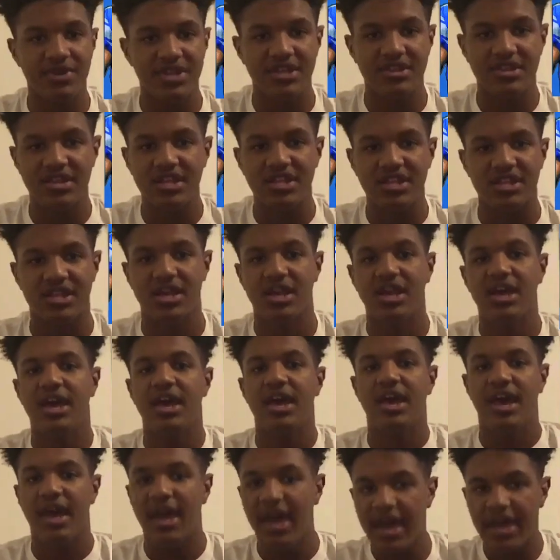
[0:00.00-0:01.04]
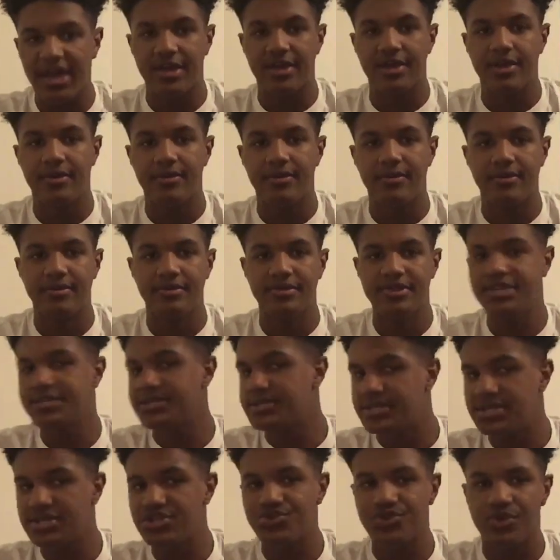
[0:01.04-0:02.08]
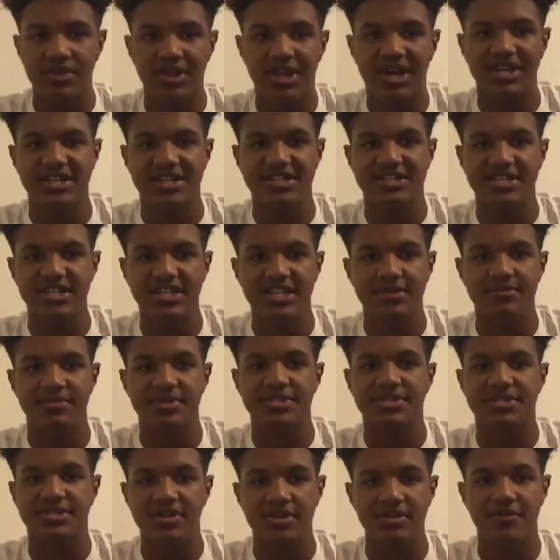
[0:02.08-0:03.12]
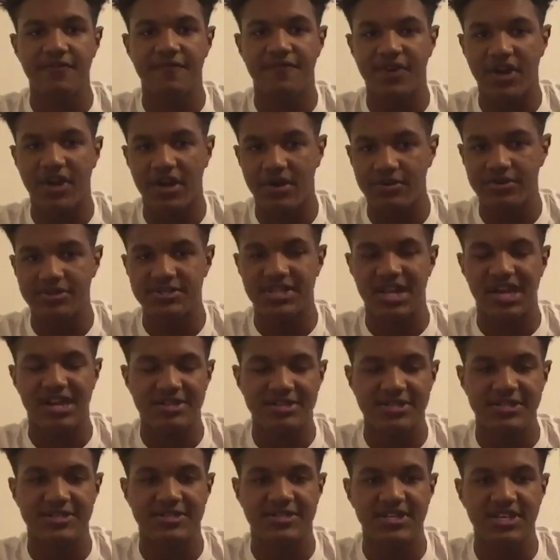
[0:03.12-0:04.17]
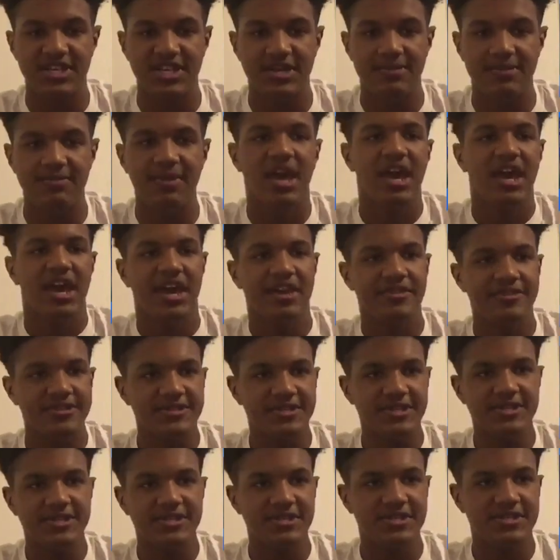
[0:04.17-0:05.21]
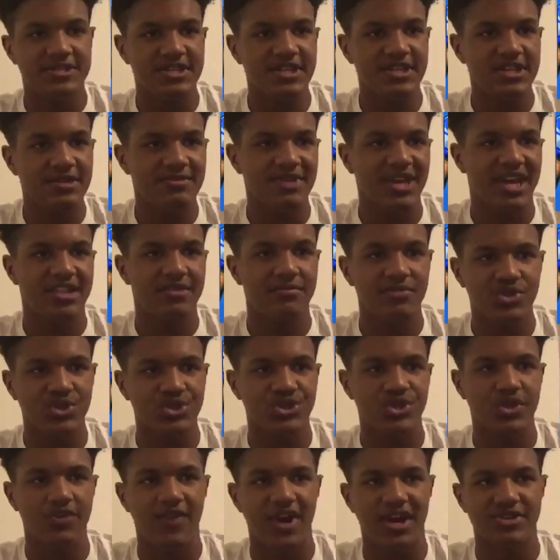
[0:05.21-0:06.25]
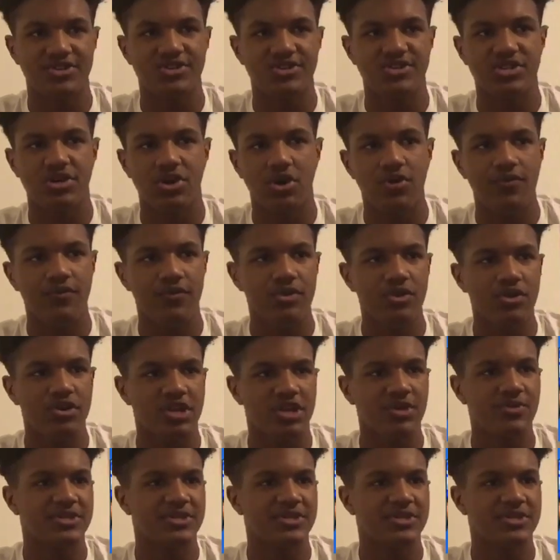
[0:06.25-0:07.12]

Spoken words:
but they didn't. Hey, this Detroit Lions team is still a very talented team, and this isn't a team that Minnesota Vikings should overlook.